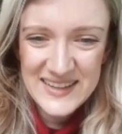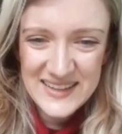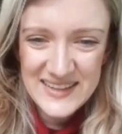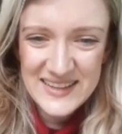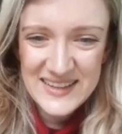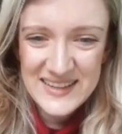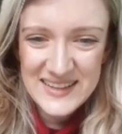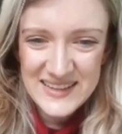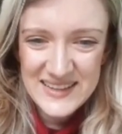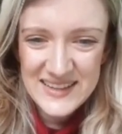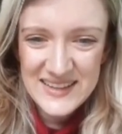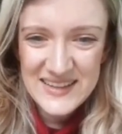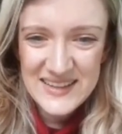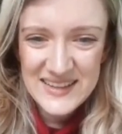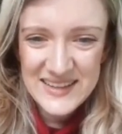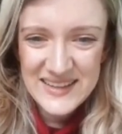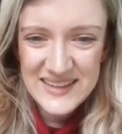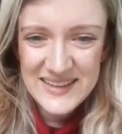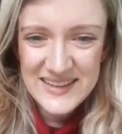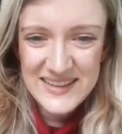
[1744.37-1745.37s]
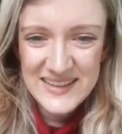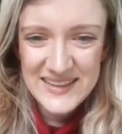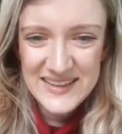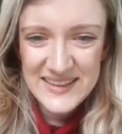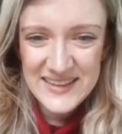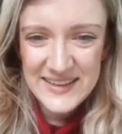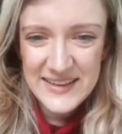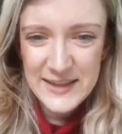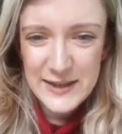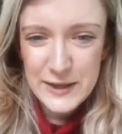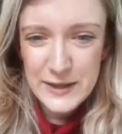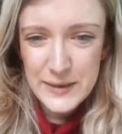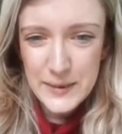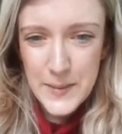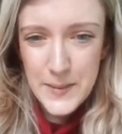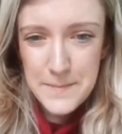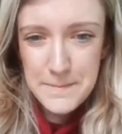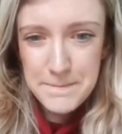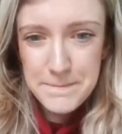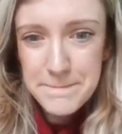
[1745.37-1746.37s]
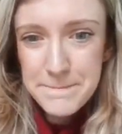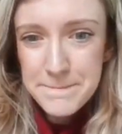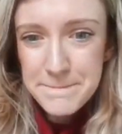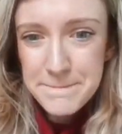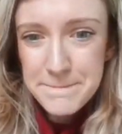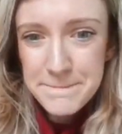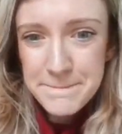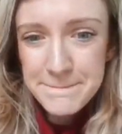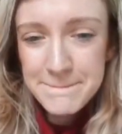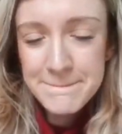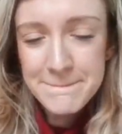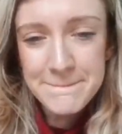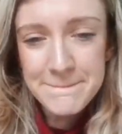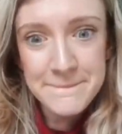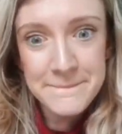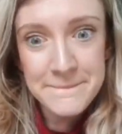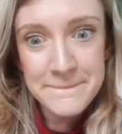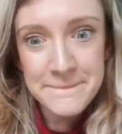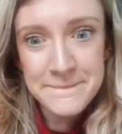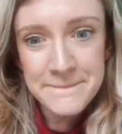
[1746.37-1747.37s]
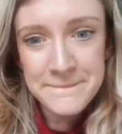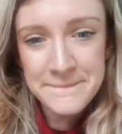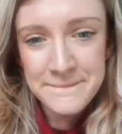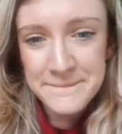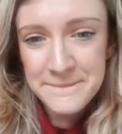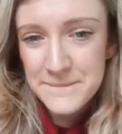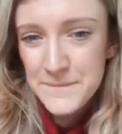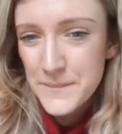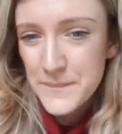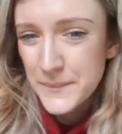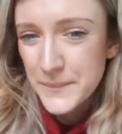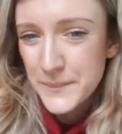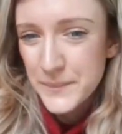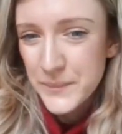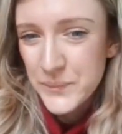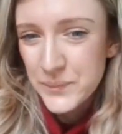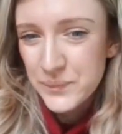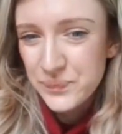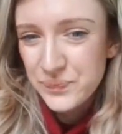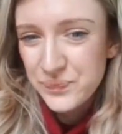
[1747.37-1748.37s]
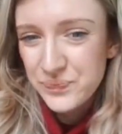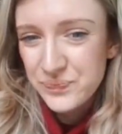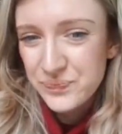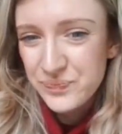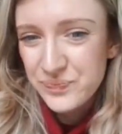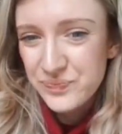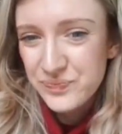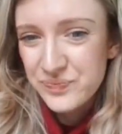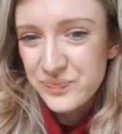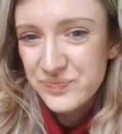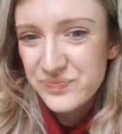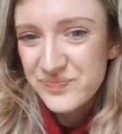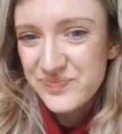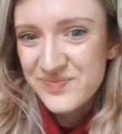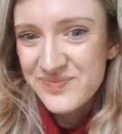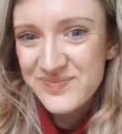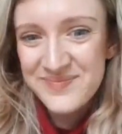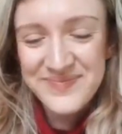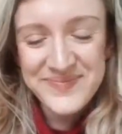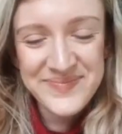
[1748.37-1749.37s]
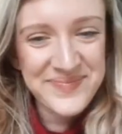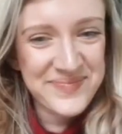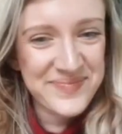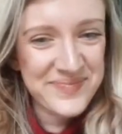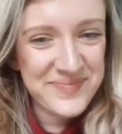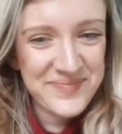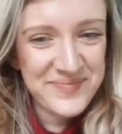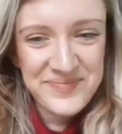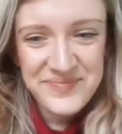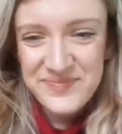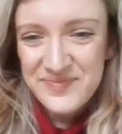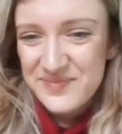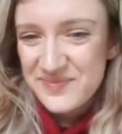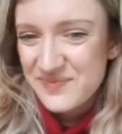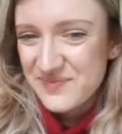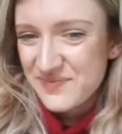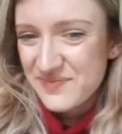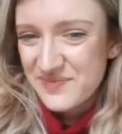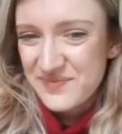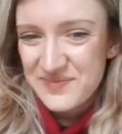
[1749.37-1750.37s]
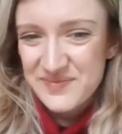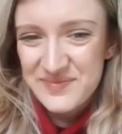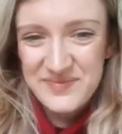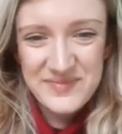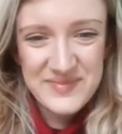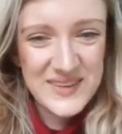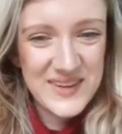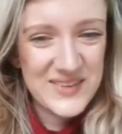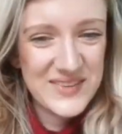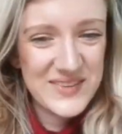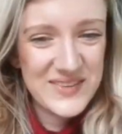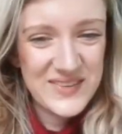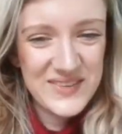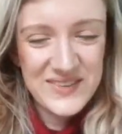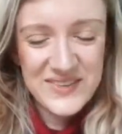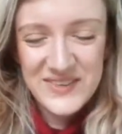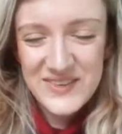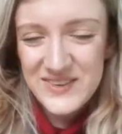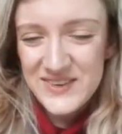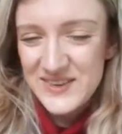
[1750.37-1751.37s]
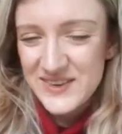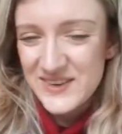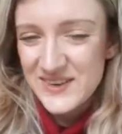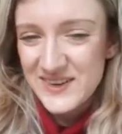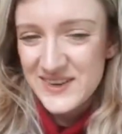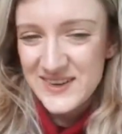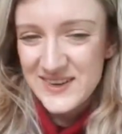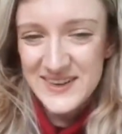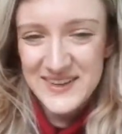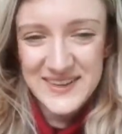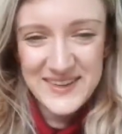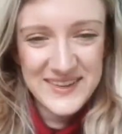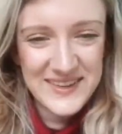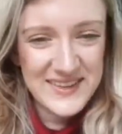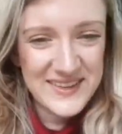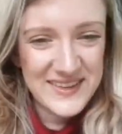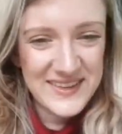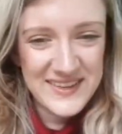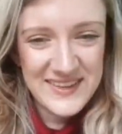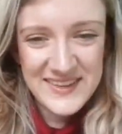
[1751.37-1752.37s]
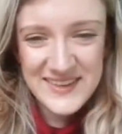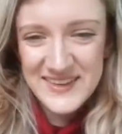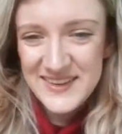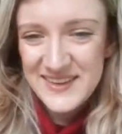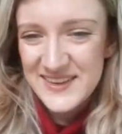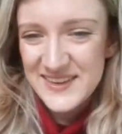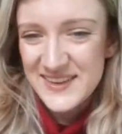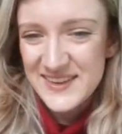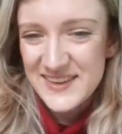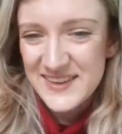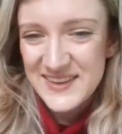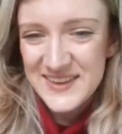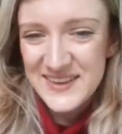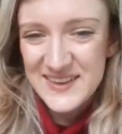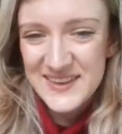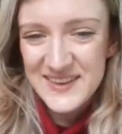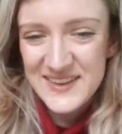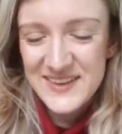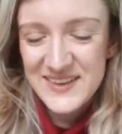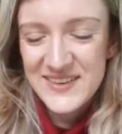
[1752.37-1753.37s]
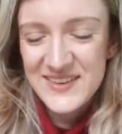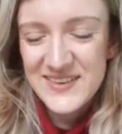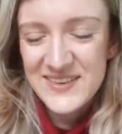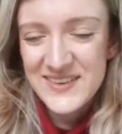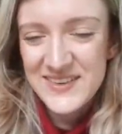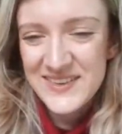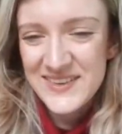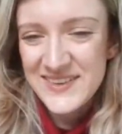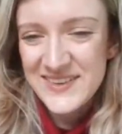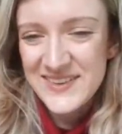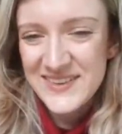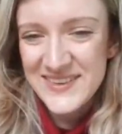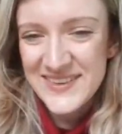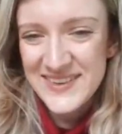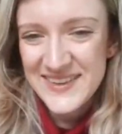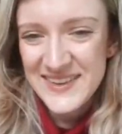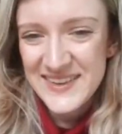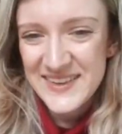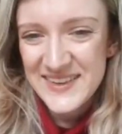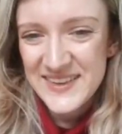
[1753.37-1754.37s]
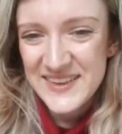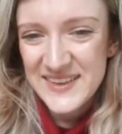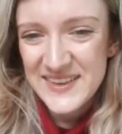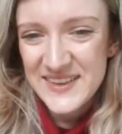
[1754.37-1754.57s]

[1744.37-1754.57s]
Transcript: we have a range of truffles and chocolates of every kind. And then we have two different pandolci.